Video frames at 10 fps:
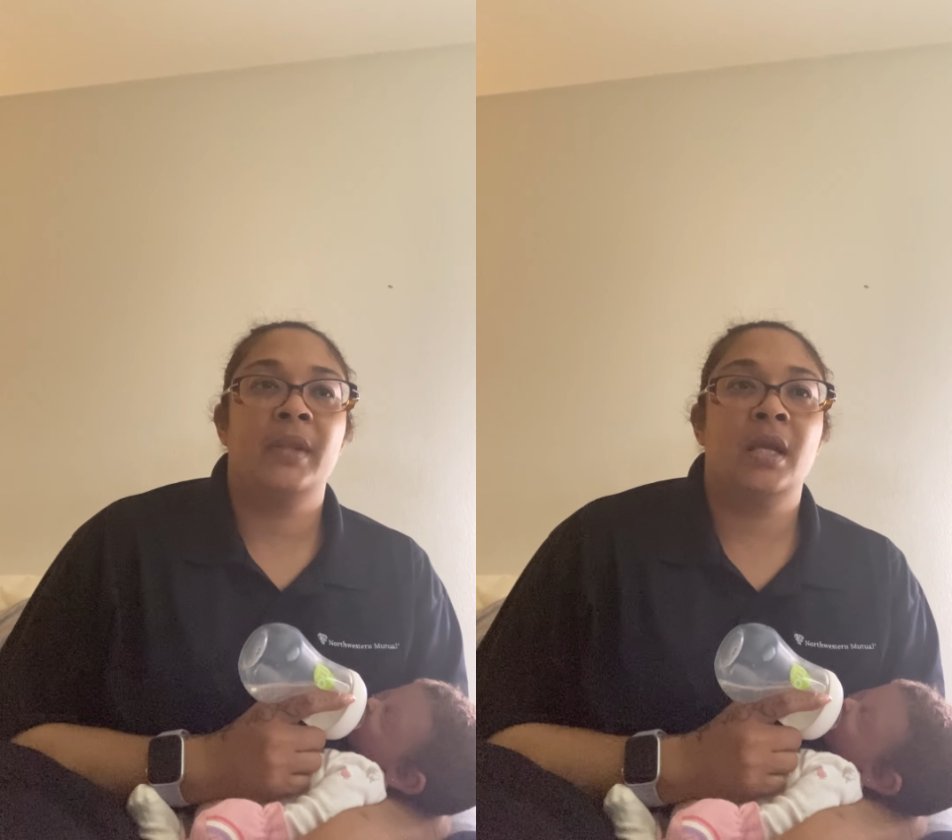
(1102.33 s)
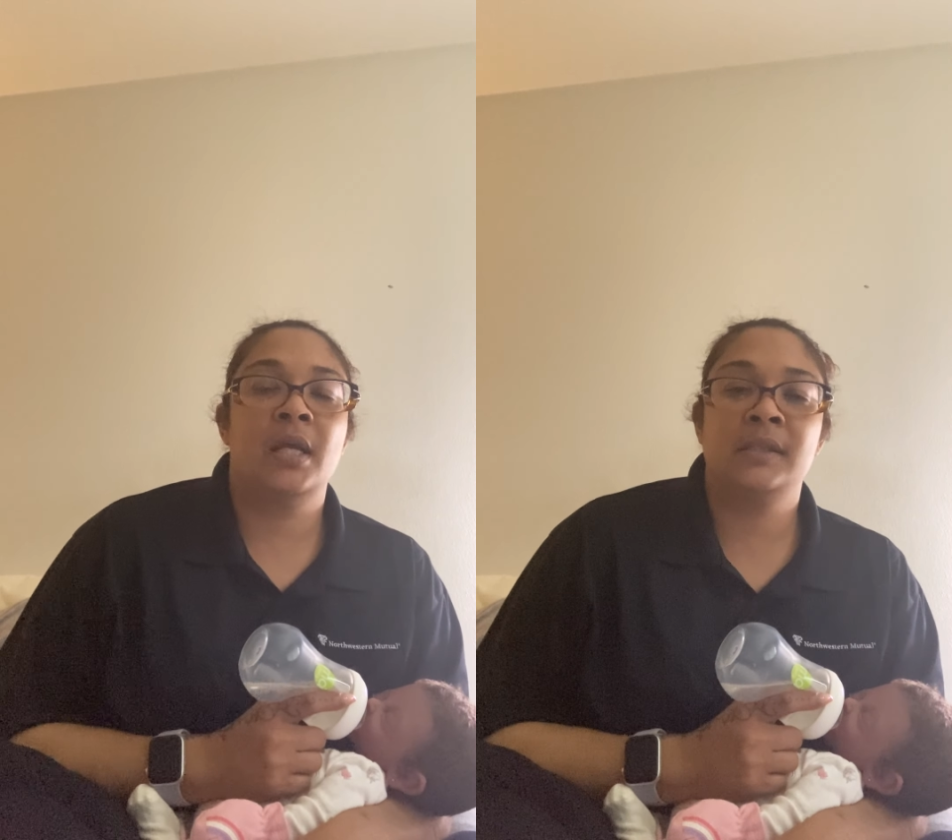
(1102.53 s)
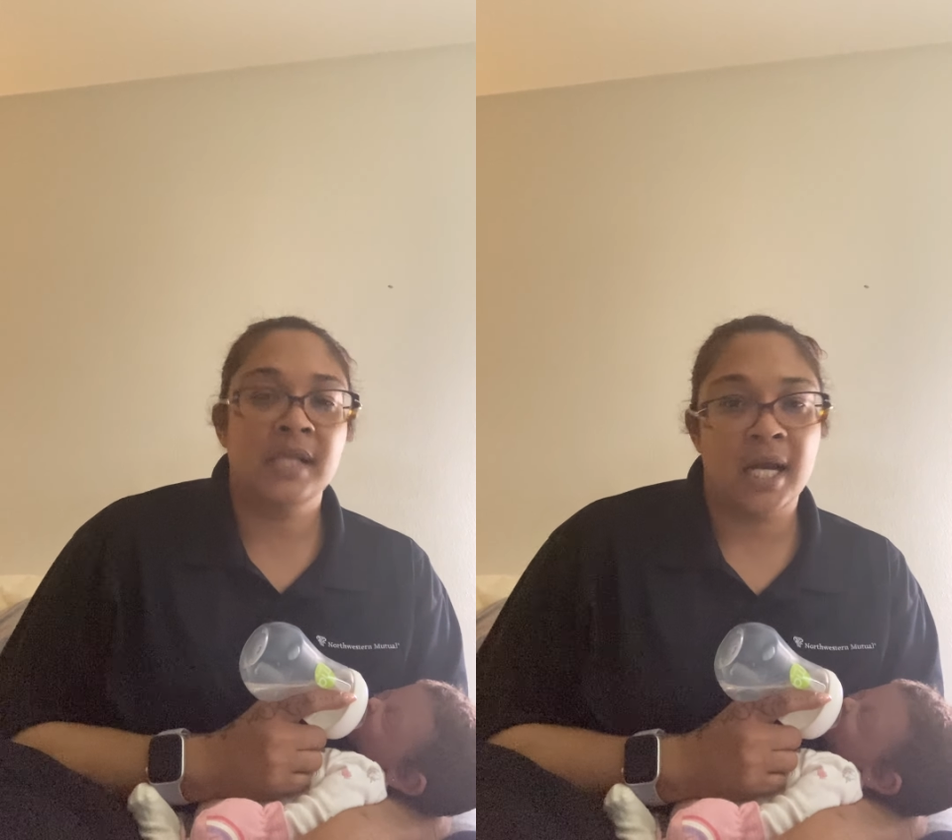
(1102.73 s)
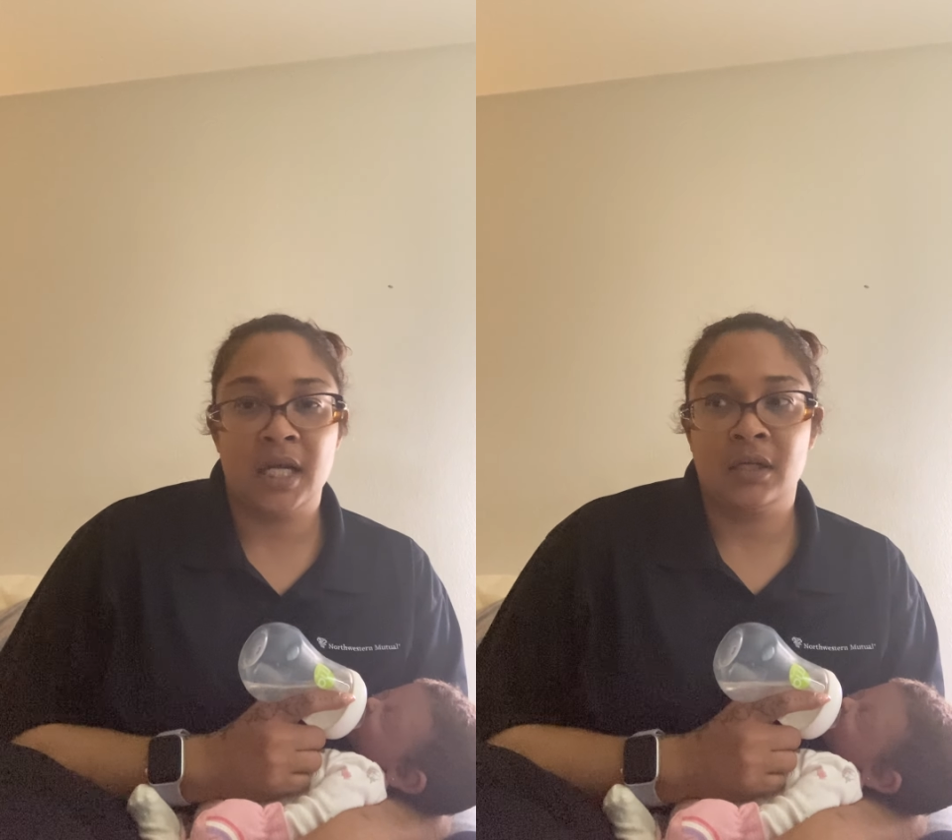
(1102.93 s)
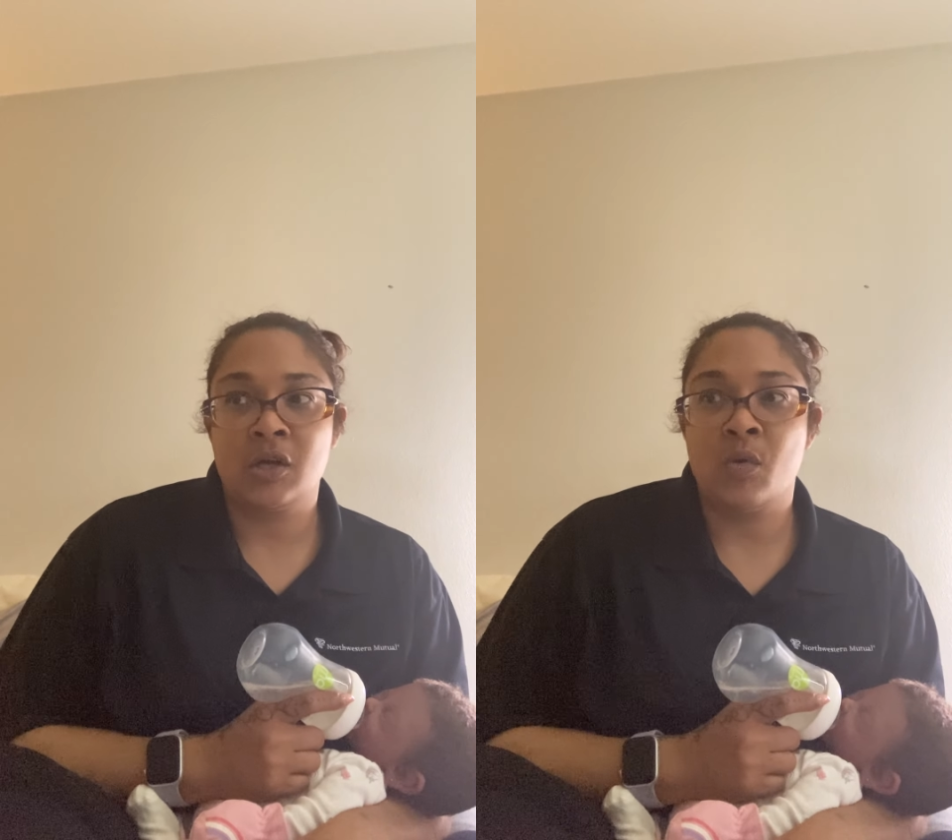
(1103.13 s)
it's
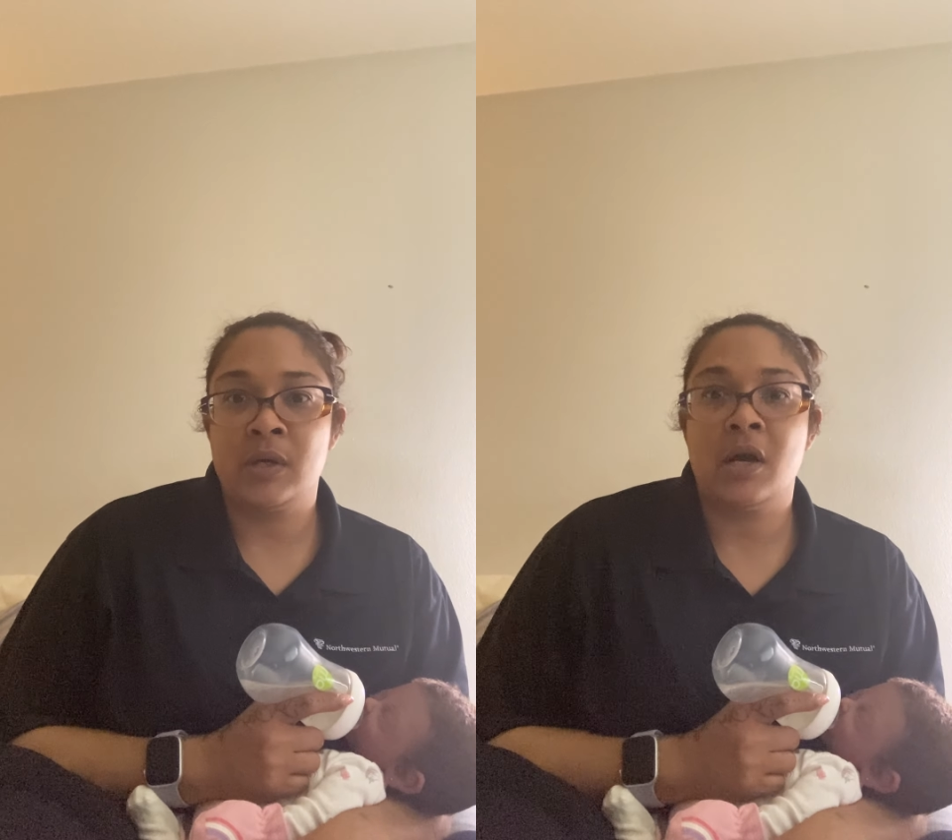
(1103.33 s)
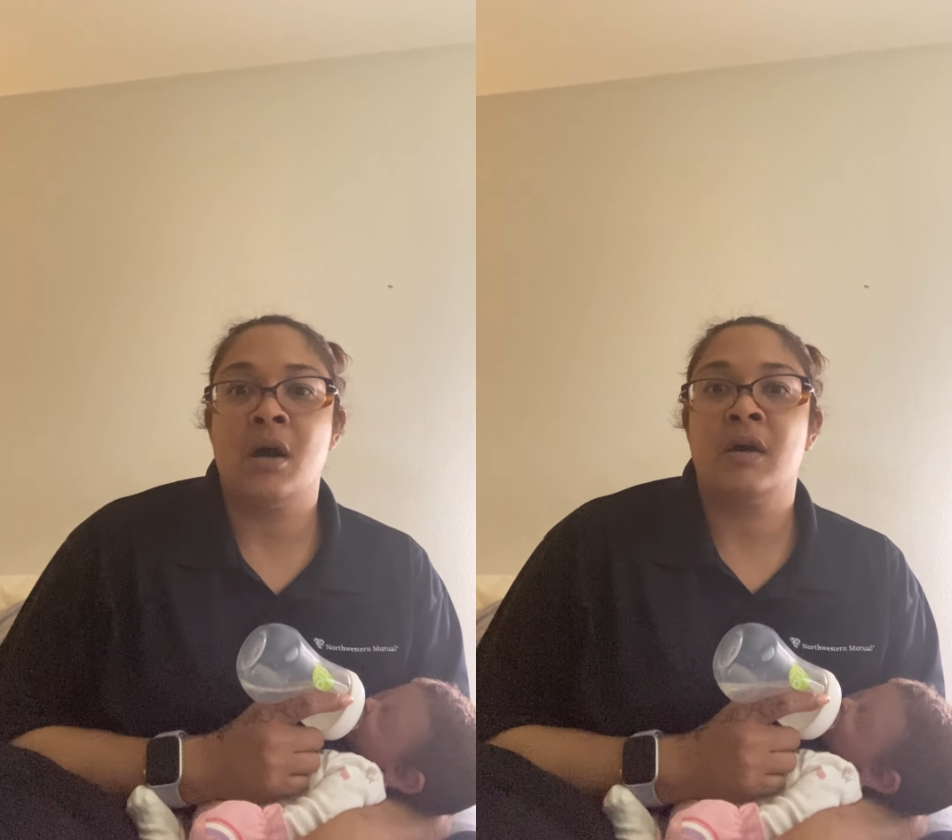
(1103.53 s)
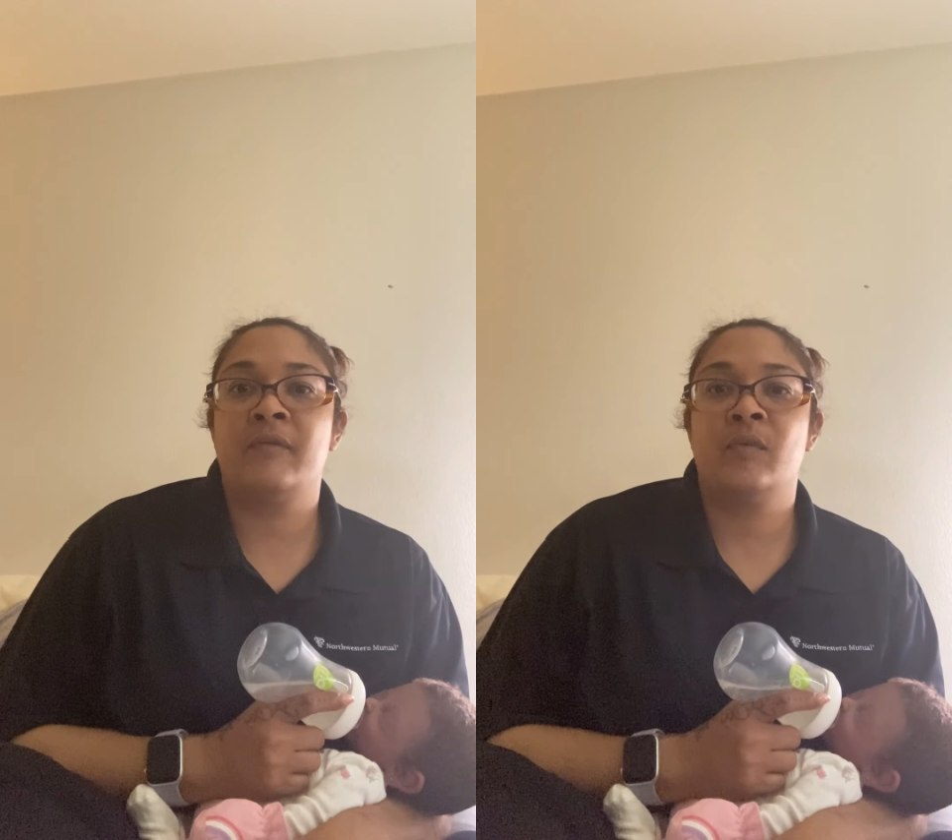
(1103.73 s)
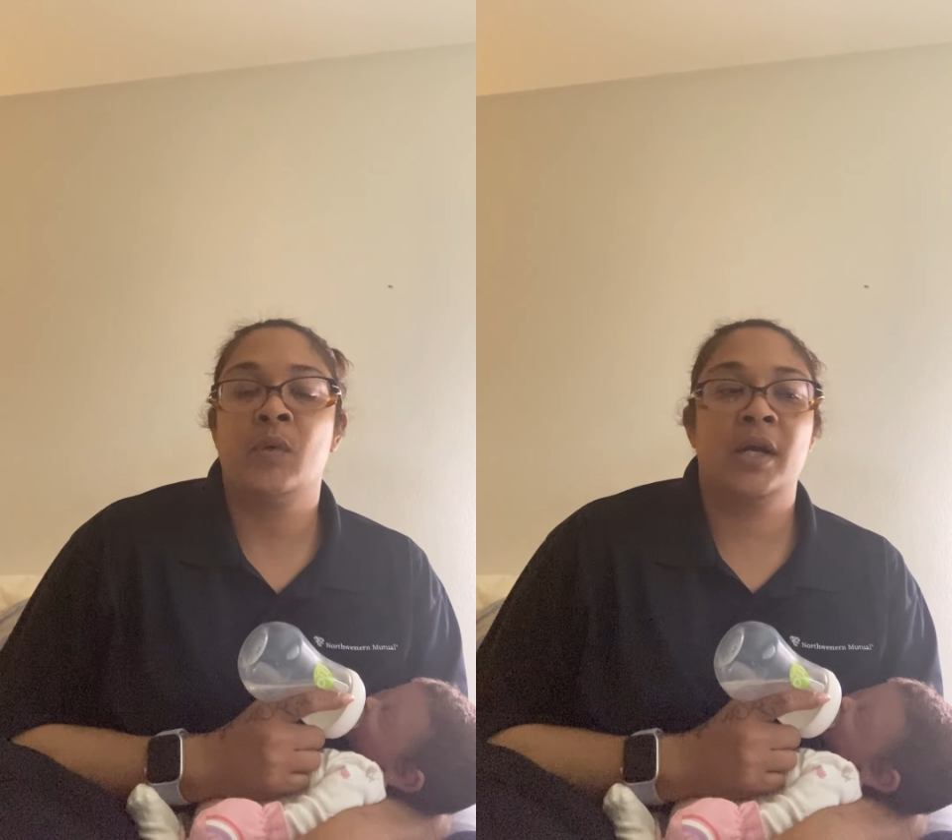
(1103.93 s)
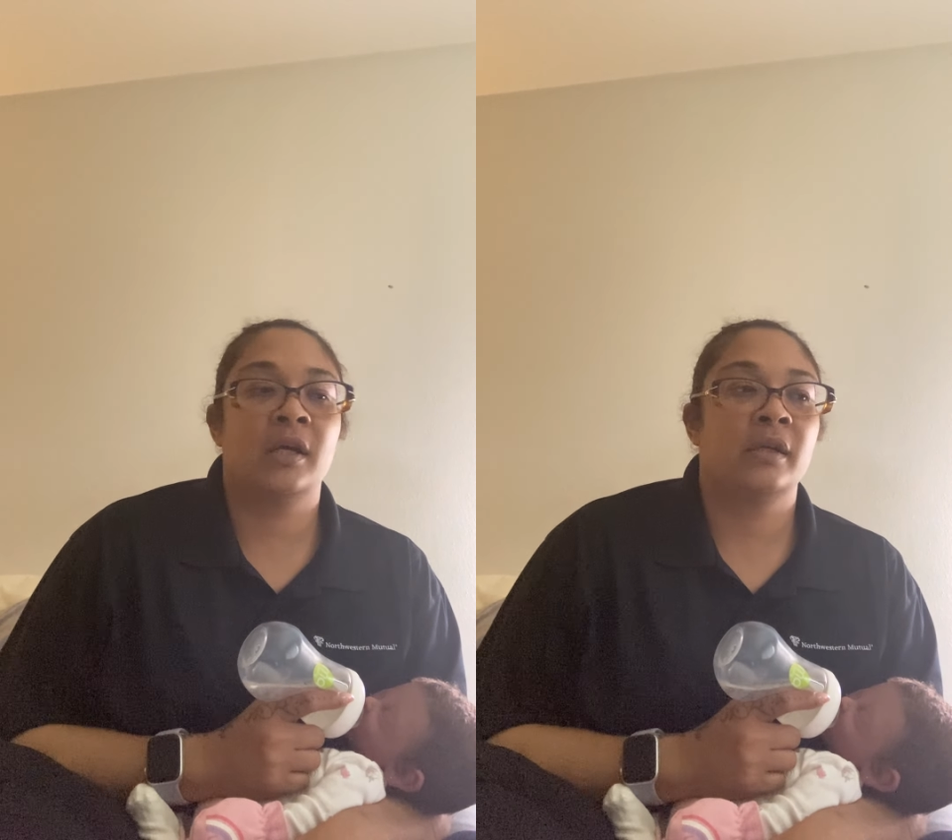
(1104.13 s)
not going off
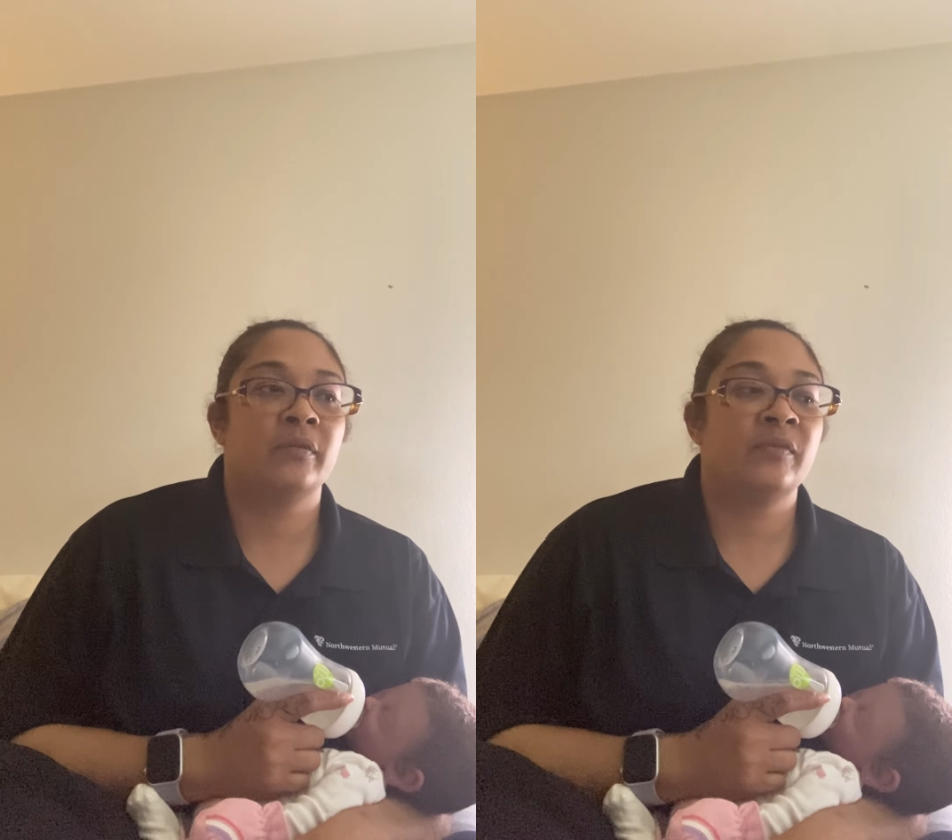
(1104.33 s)
where